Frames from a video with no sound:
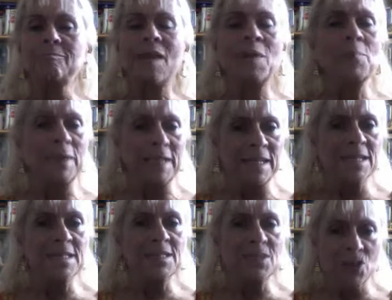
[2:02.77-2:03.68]
but it
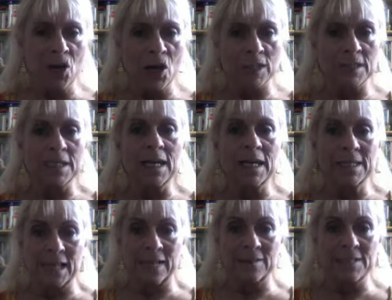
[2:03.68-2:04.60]
is not a
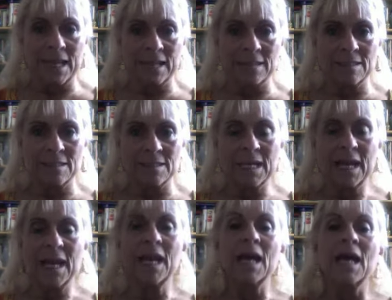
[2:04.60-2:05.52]
death sentence.
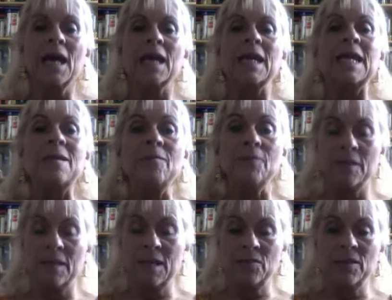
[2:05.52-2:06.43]

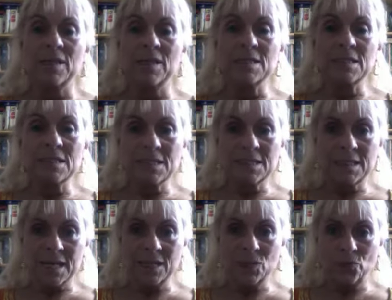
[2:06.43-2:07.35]
Even if it is in
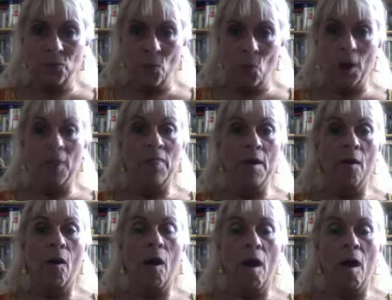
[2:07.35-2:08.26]
stage 4,
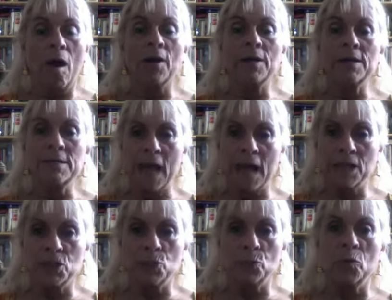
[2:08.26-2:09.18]
there are
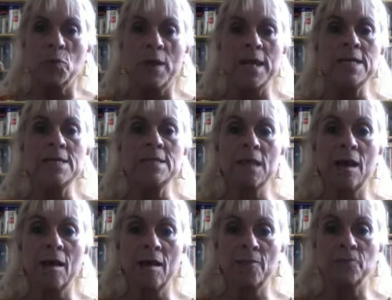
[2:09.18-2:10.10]
natural ways
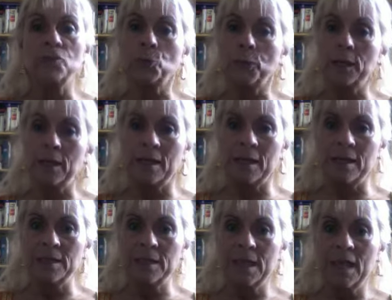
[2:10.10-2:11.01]
of treating it